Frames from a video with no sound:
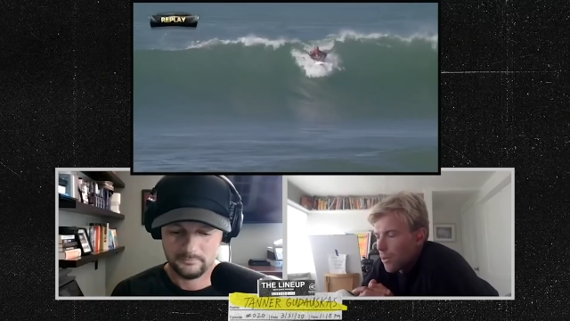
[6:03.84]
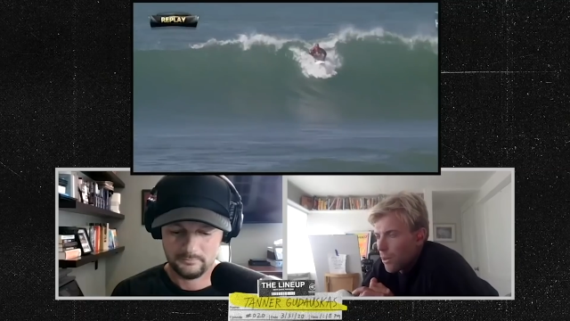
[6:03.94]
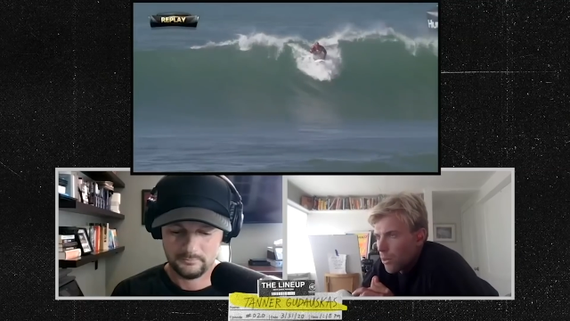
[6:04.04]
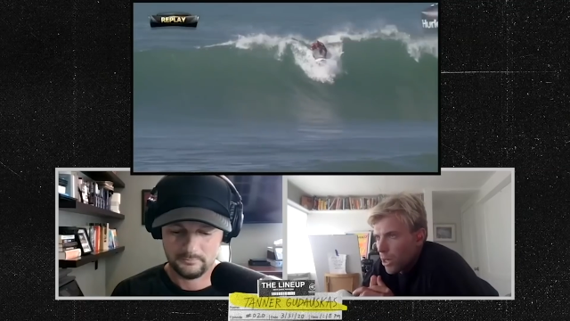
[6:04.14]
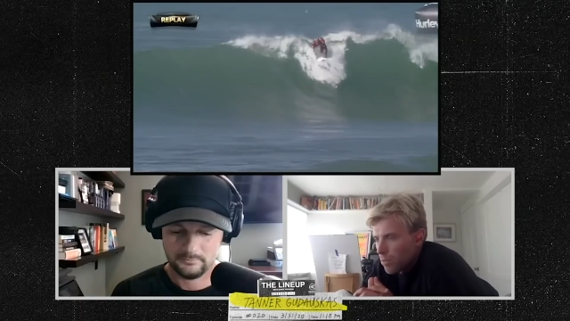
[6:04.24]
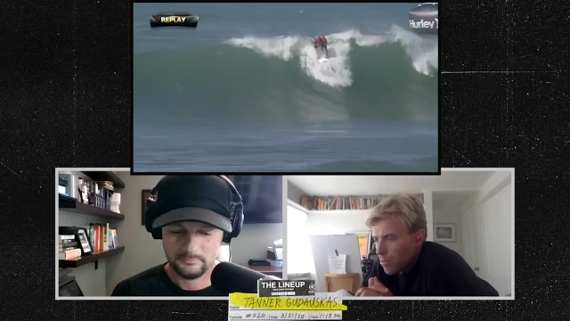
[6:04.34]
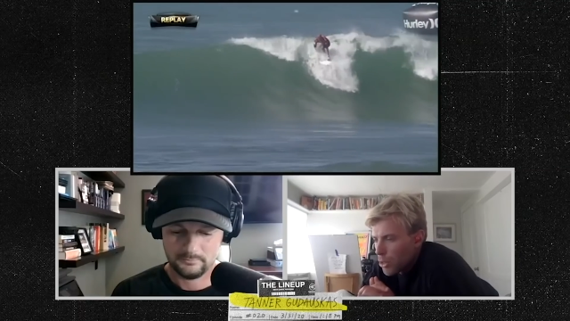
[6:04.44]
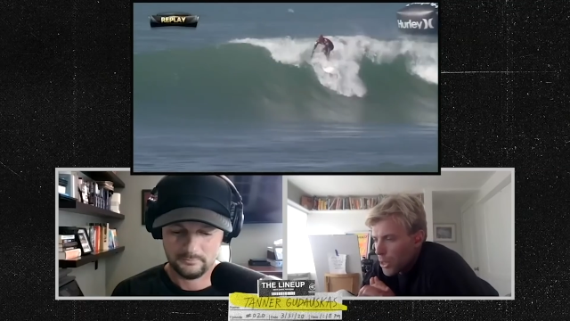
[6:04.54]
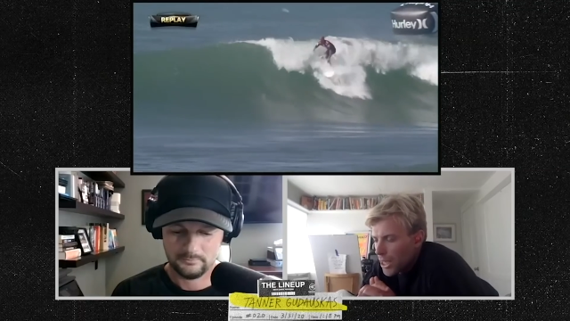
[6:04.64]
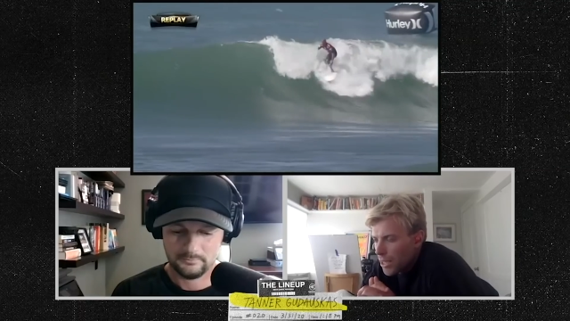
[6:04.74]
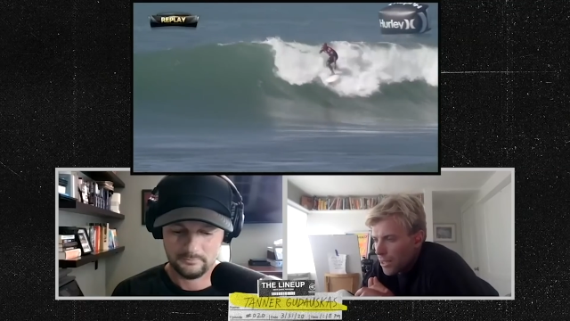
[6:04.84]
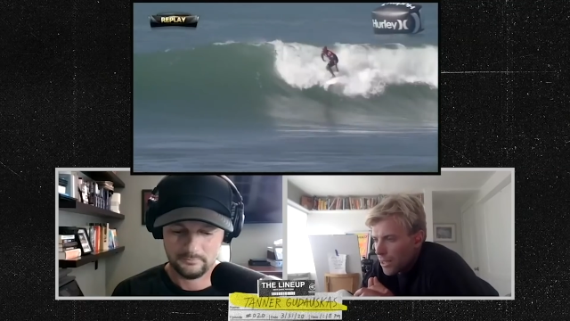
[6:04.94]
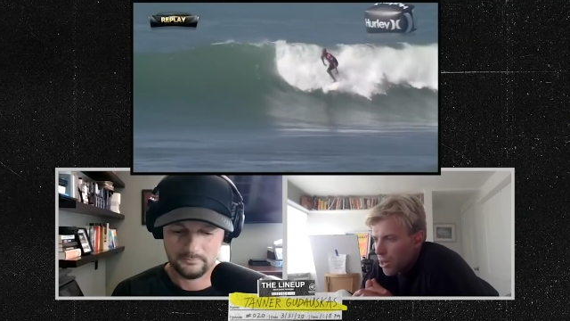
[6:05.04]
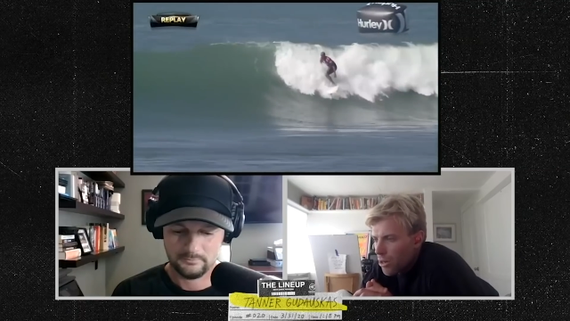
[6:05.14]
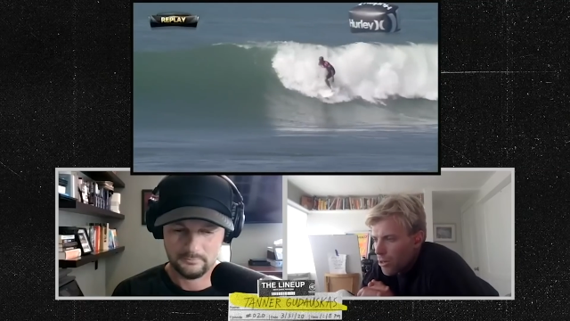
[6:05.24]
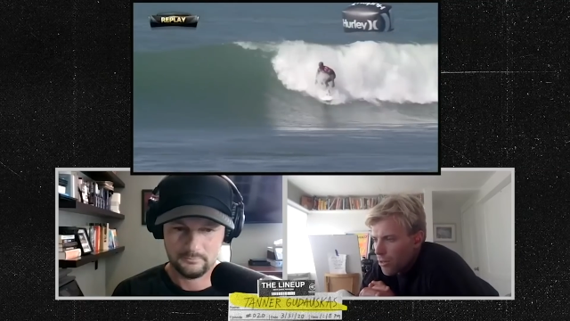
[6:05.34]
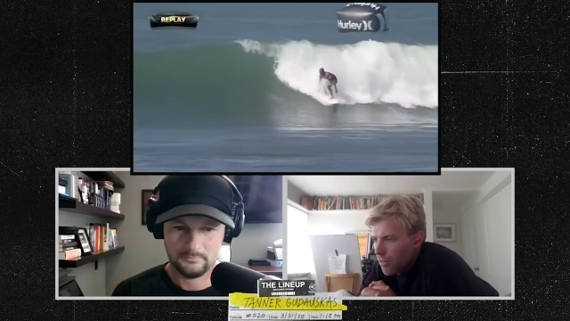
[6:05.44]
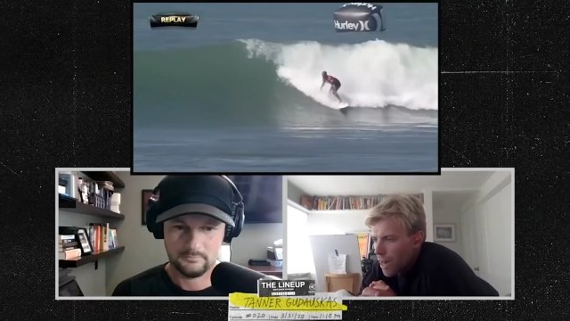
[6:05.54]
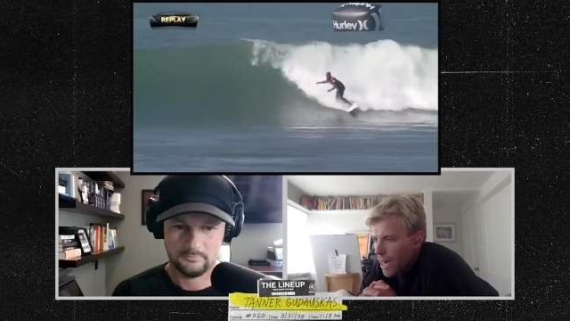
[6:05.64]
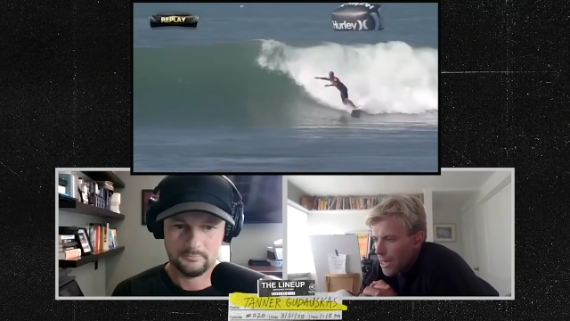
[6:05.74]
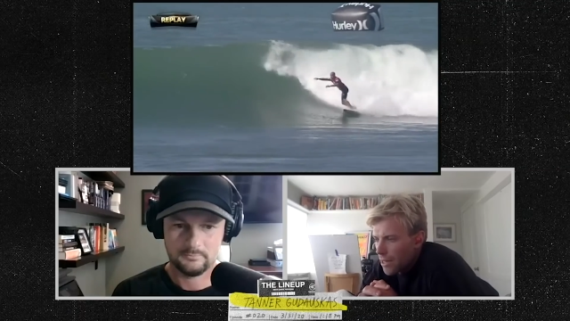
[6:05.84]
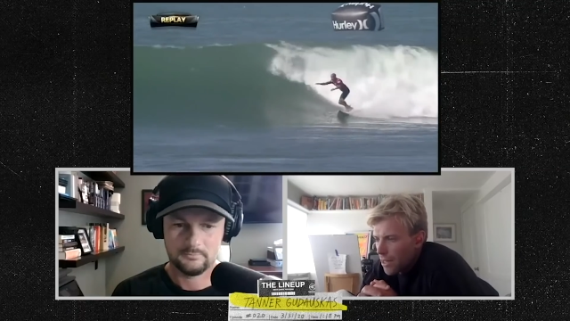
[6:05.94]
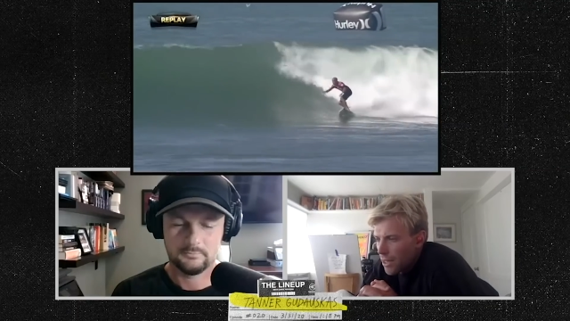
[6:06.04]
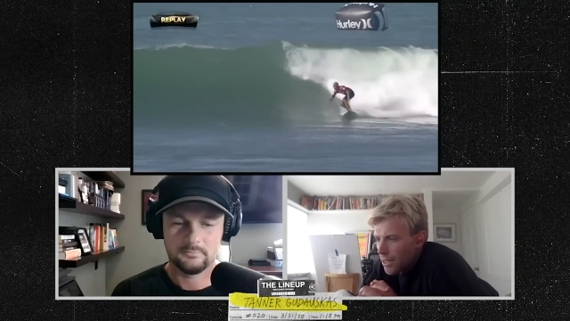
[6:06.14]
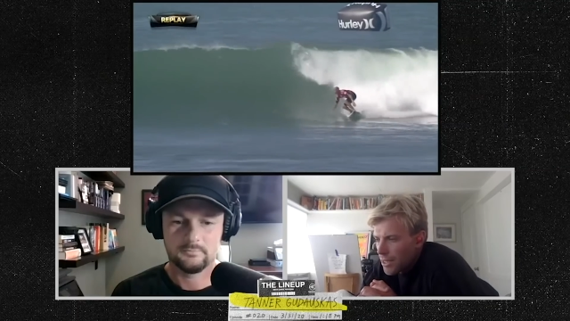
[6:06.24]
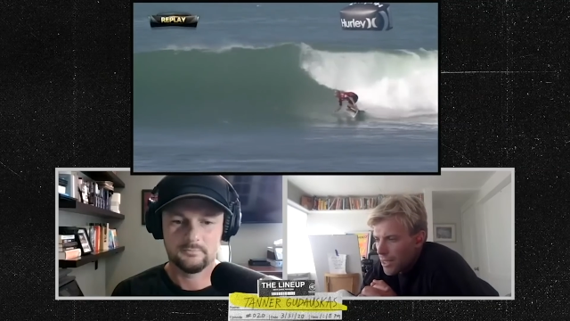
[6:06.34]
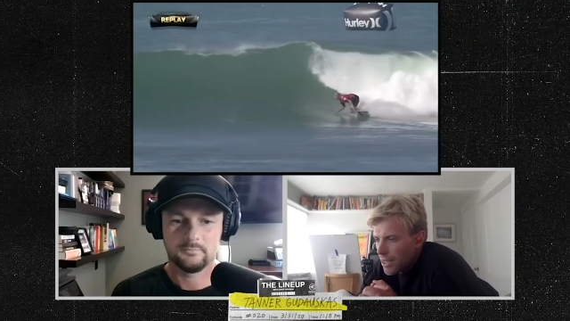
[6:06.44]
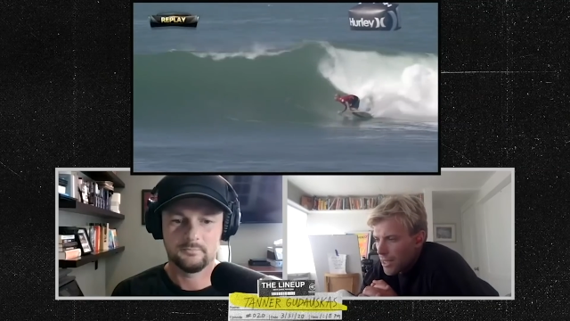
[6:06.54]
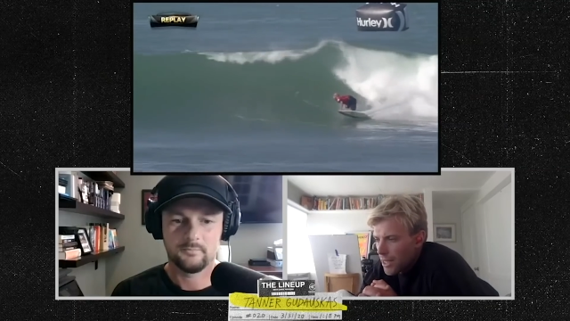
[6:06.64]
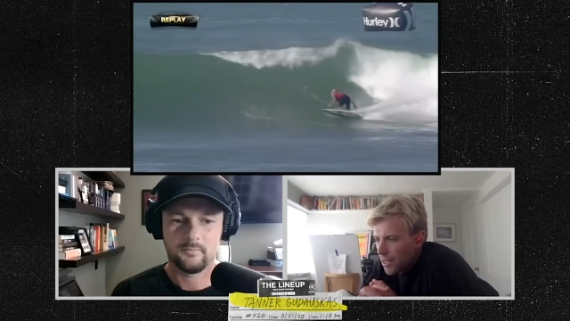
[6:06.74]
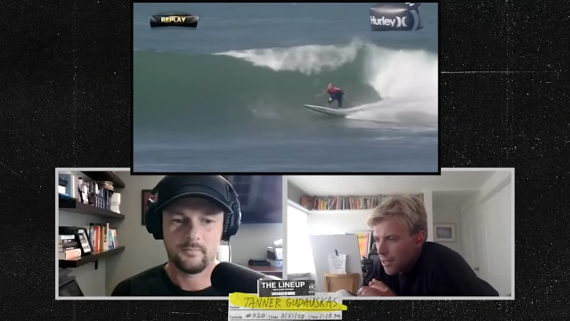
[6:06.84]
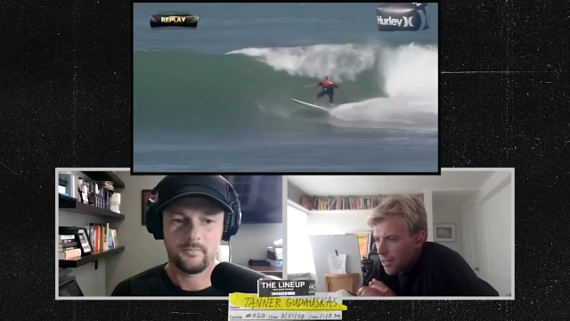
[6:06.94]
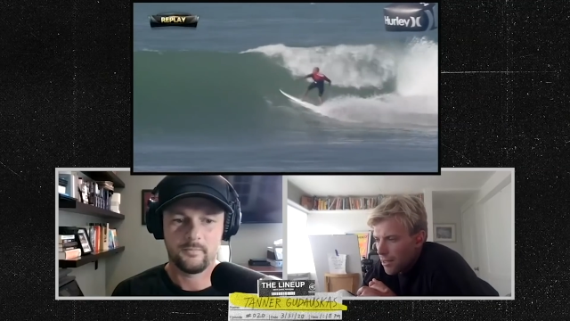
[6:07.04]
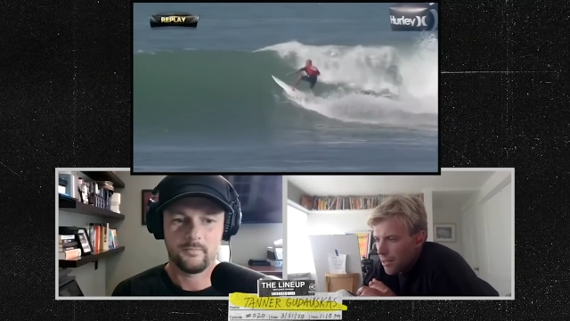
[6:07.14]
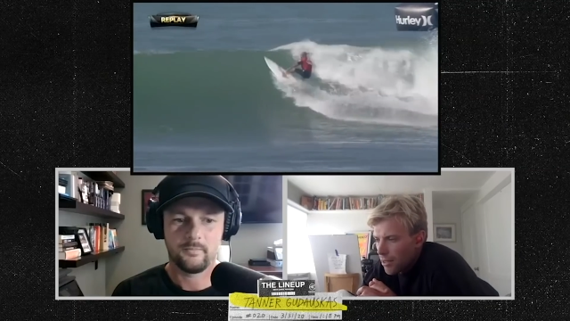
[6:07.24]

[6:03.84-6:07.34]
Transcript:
Speaker 1: don't know the word, moody. It's harder to find a consistent